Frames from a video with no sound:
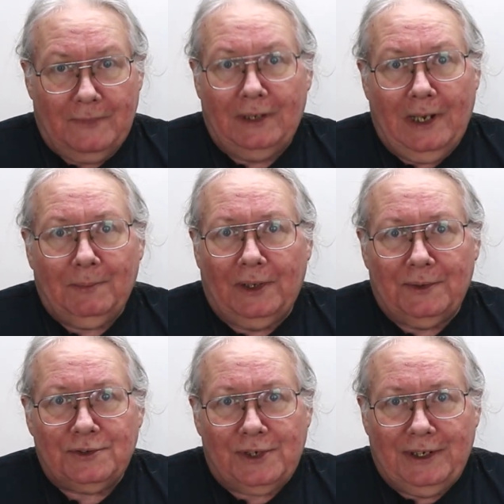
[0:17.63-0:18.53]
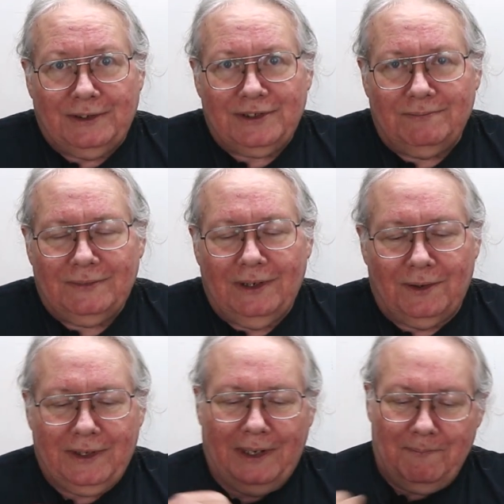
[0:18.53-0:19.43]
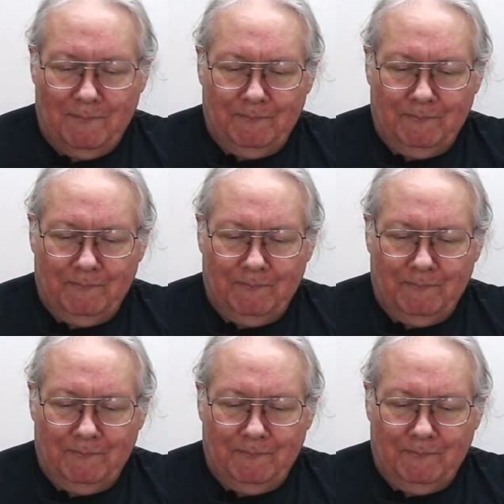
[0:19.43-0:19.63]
And I play with trains. Okay.